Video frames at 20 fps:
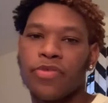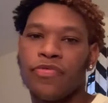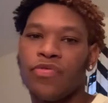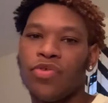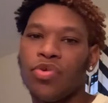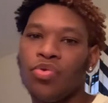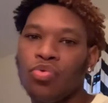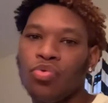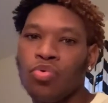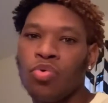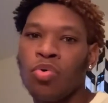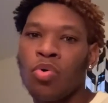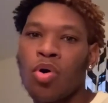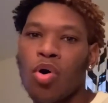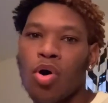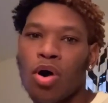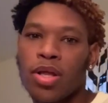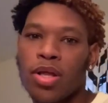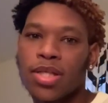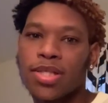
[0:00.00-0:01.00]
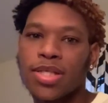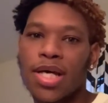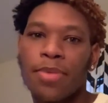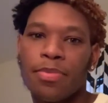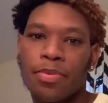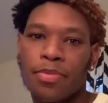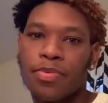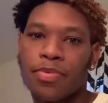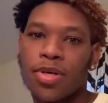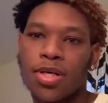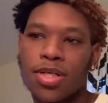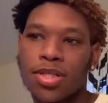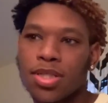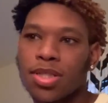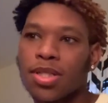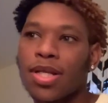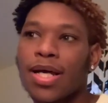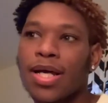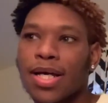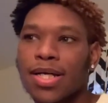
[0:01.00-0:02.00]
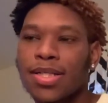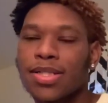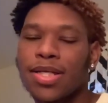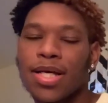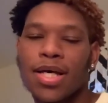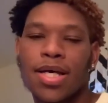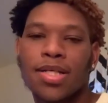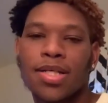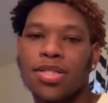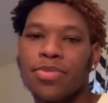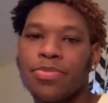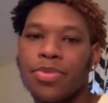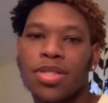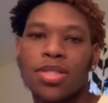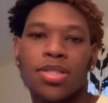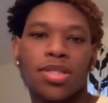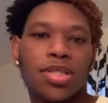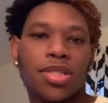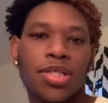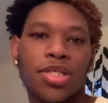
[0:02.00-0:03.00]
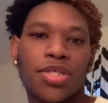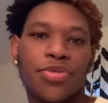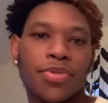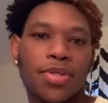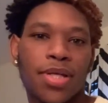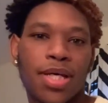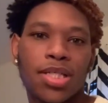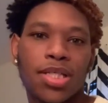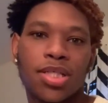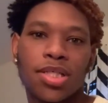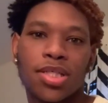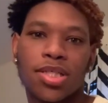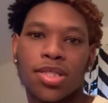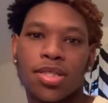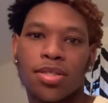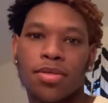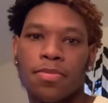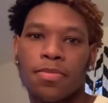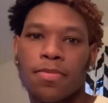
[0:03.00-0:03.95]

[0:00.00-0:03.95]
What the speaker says: you are the type of person, like I said, to be in a serious relationship,